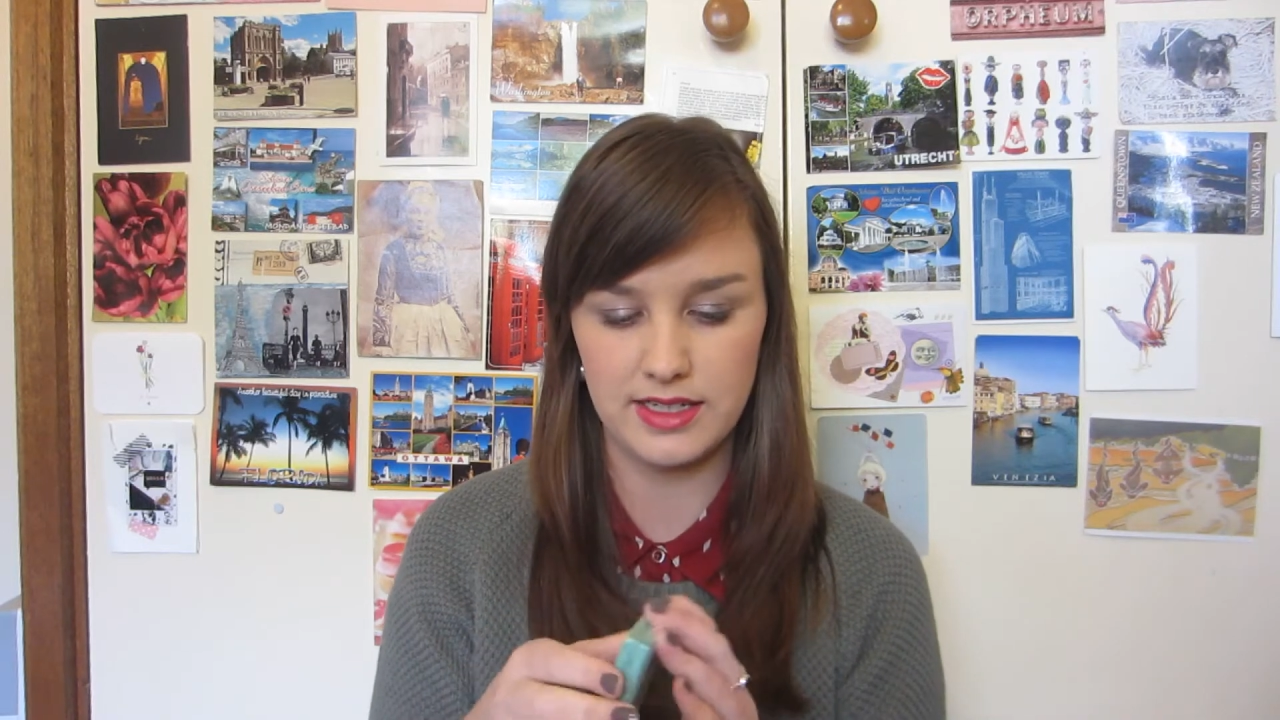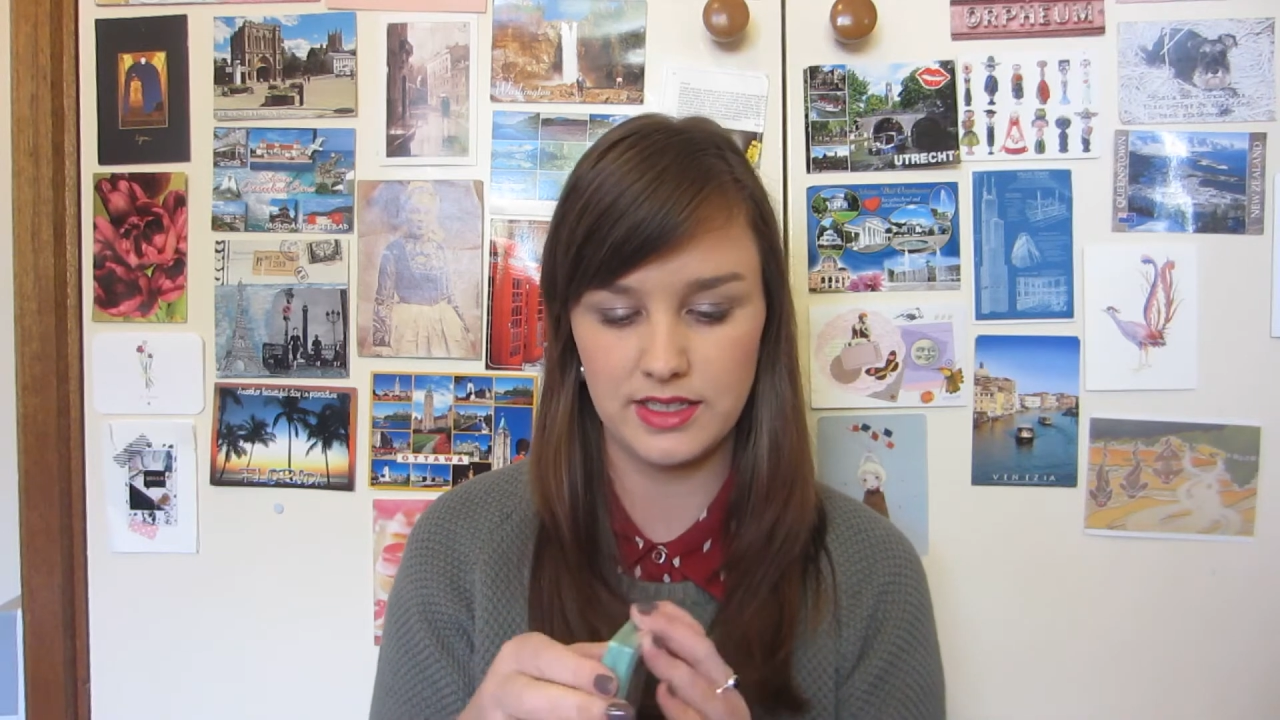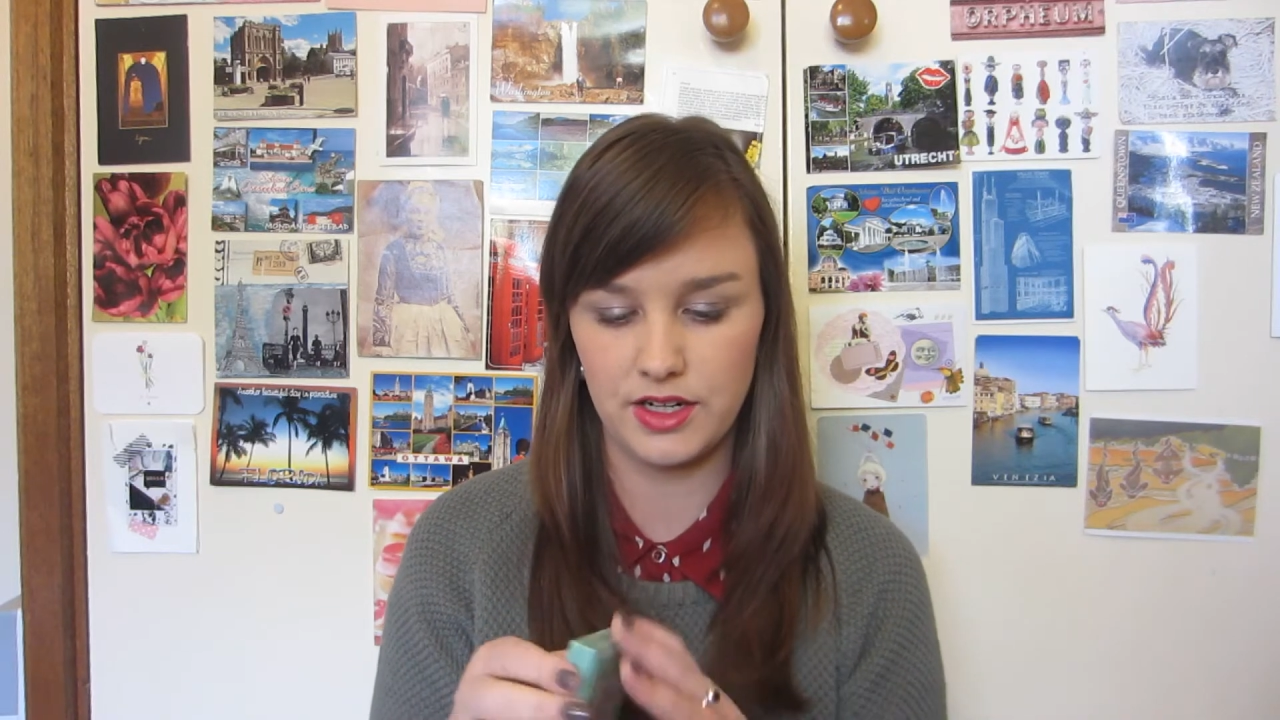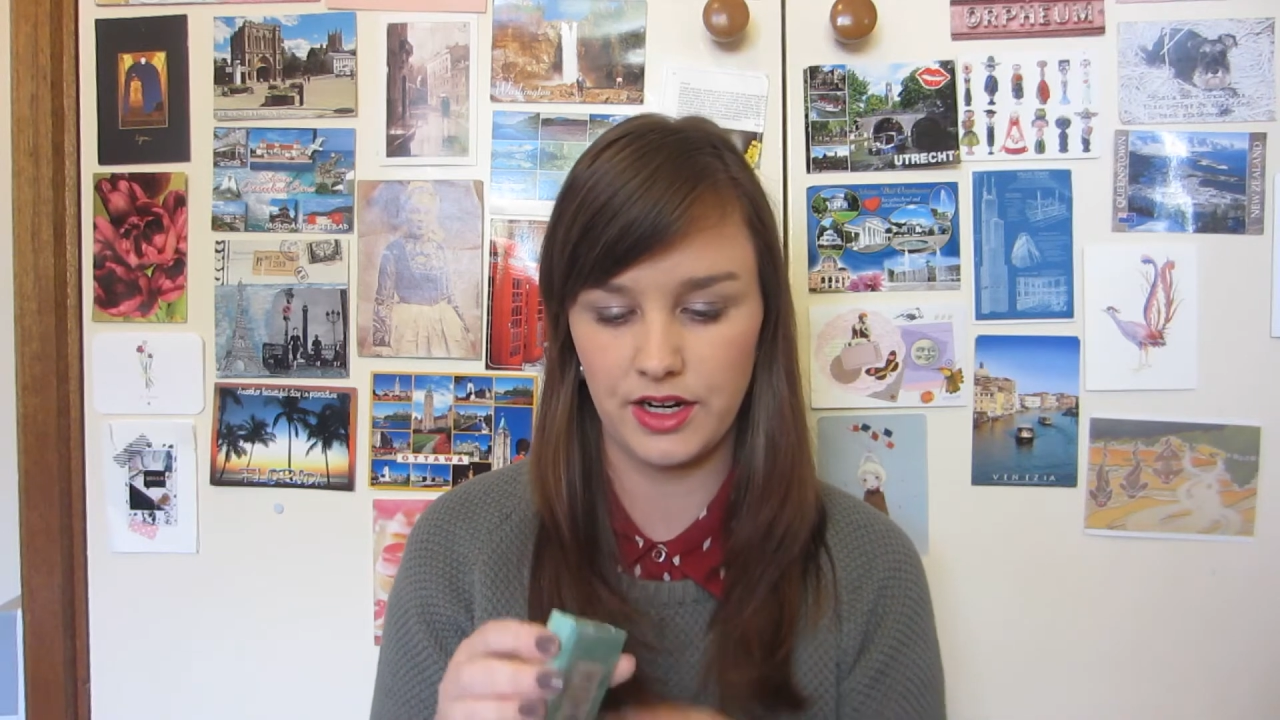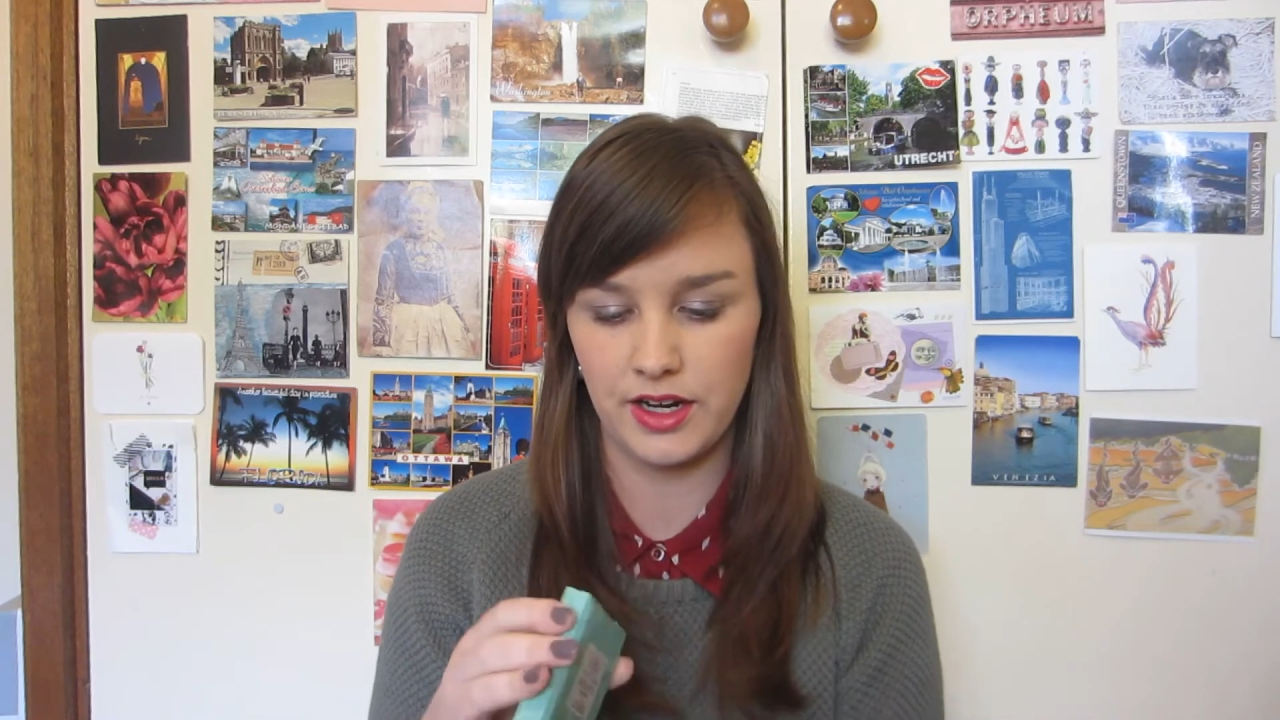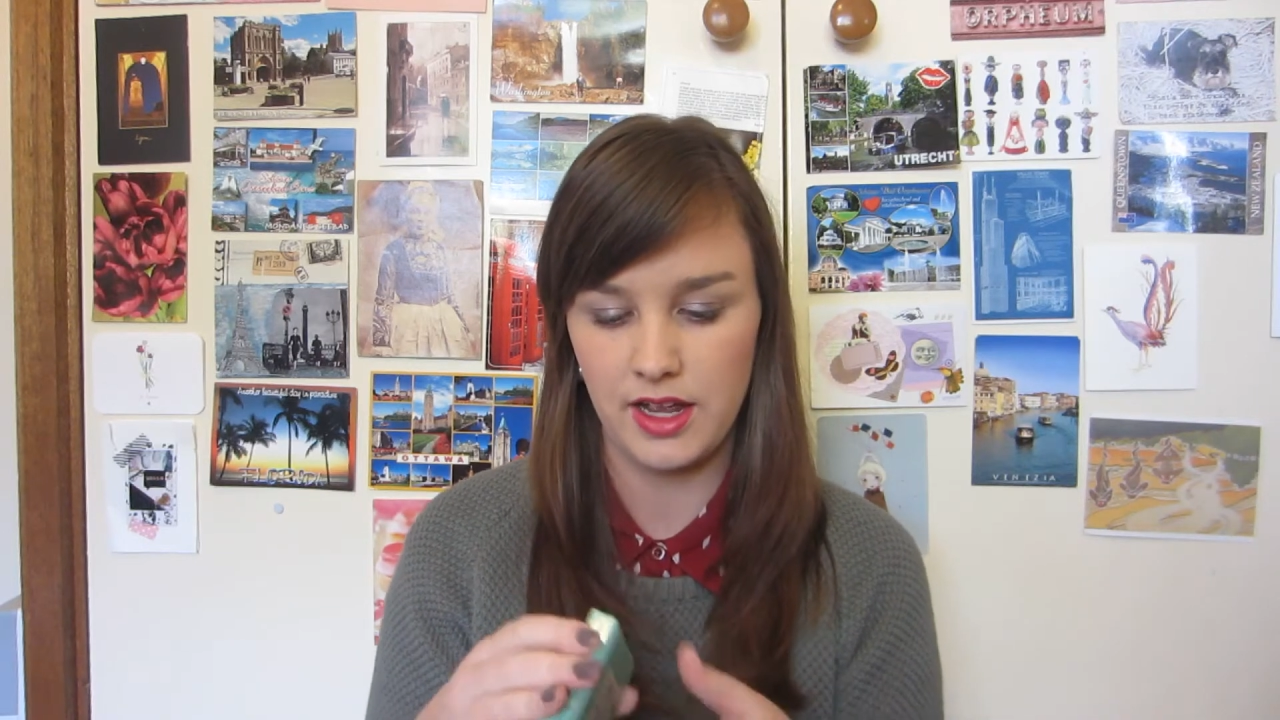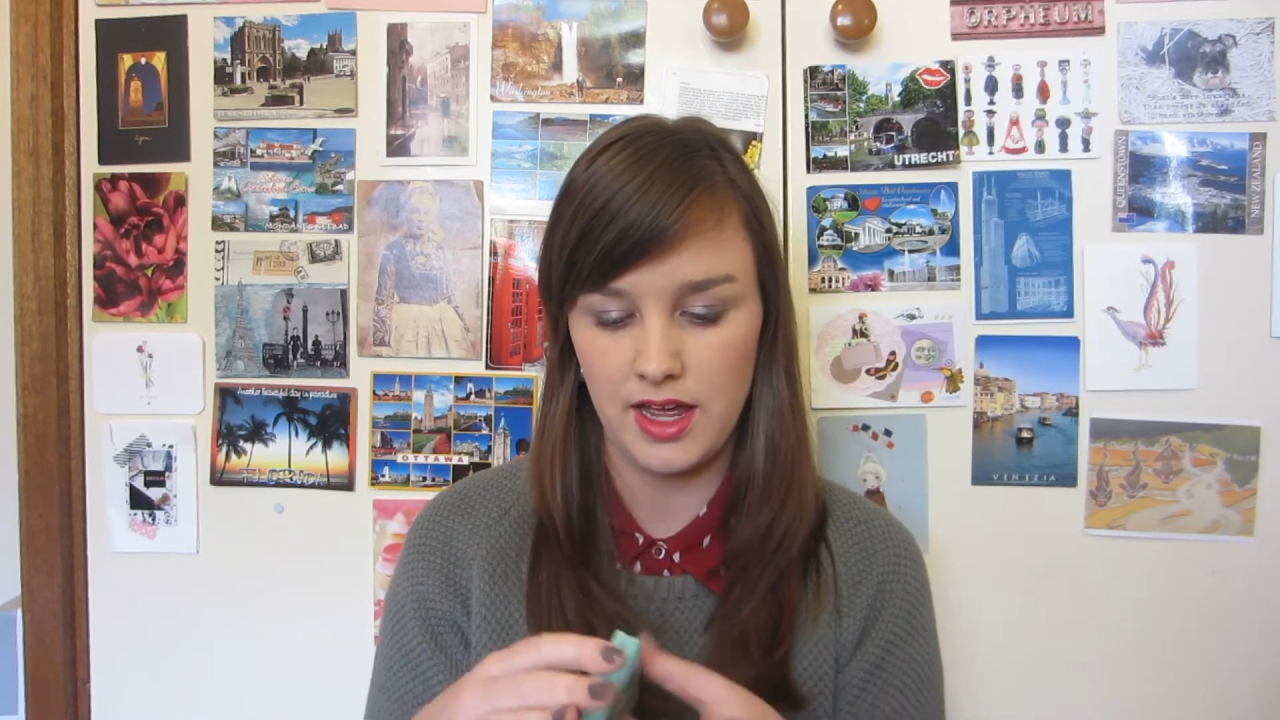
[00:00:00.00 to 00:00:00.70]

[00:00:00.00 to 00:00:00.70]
So